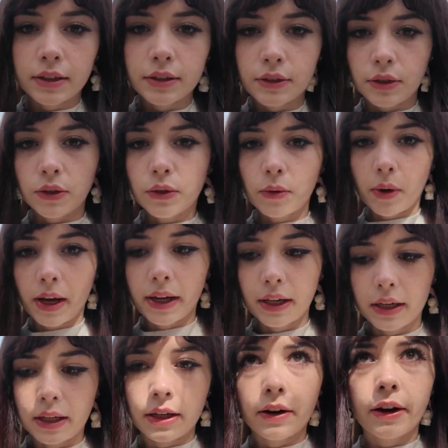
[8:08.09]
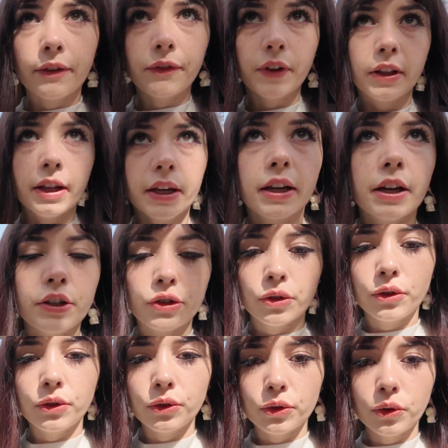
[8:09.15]
It's too quiet here. I feel like I
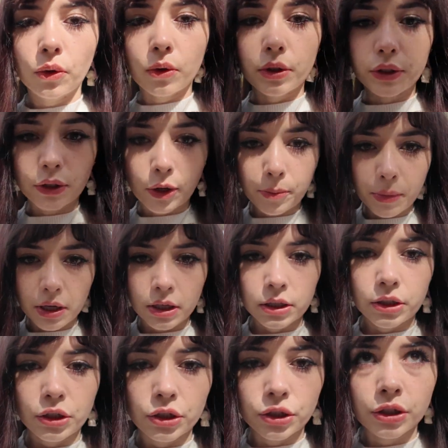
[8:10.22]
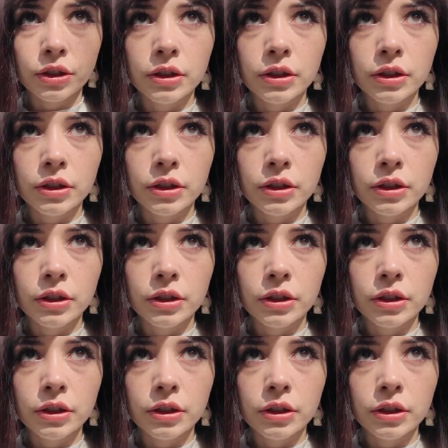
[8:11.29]
shouldn't talk so much.